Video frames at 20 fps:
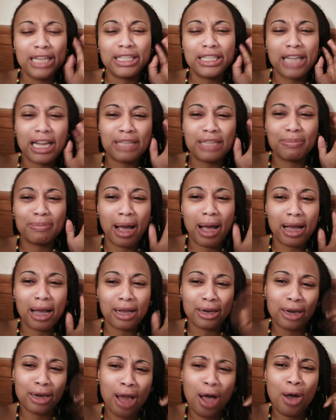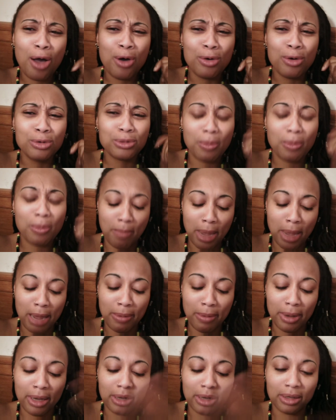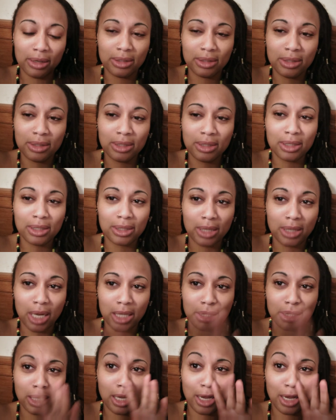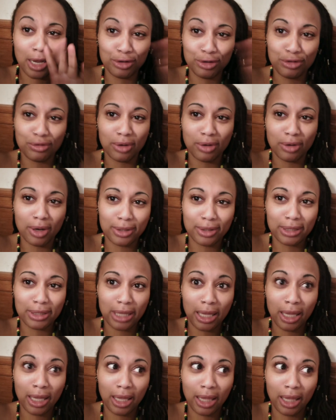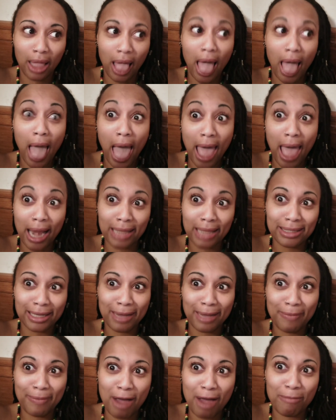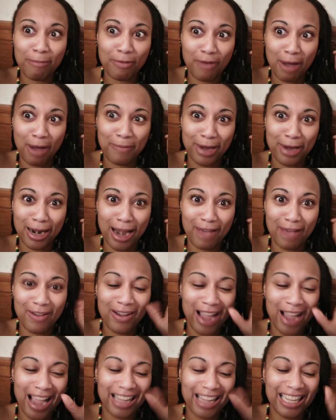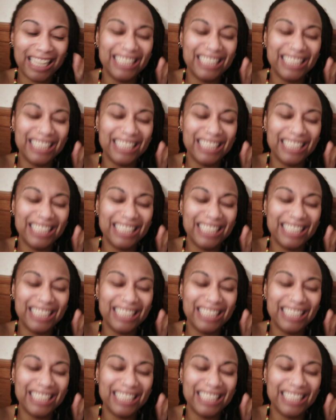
change my clothes, maybe because this is a nice little house dress. And I took a bath before I put it on. Okay.